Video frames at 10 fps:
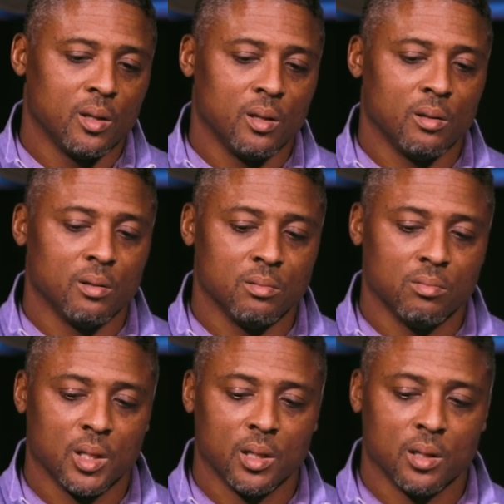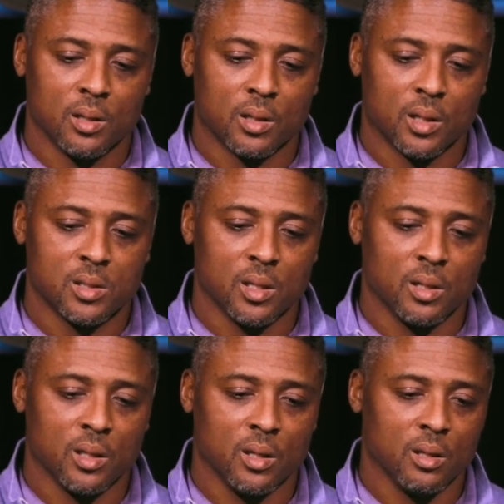you know,
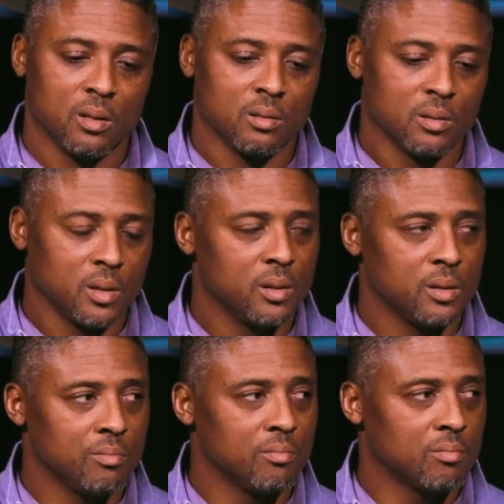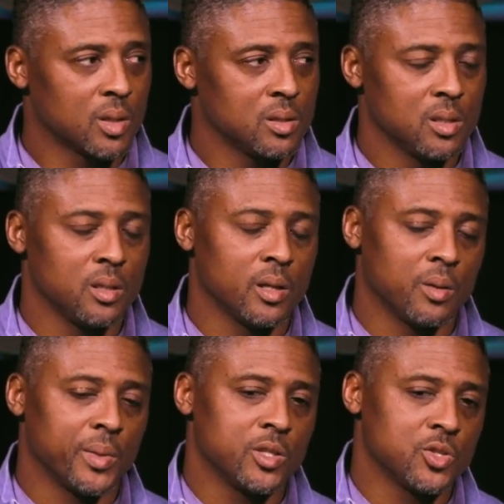continue to heal and continue
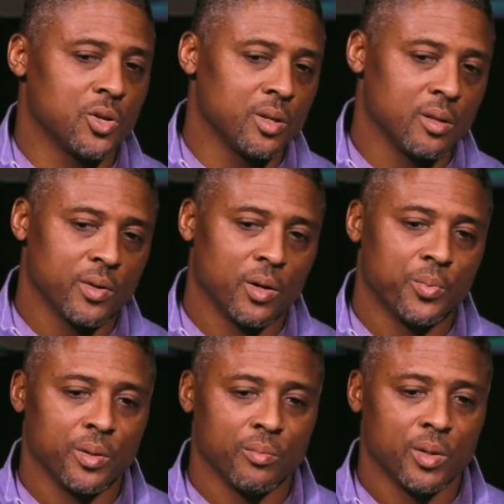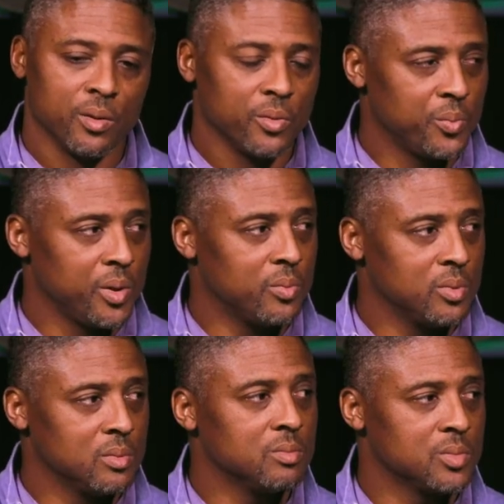down my journey of helping other people.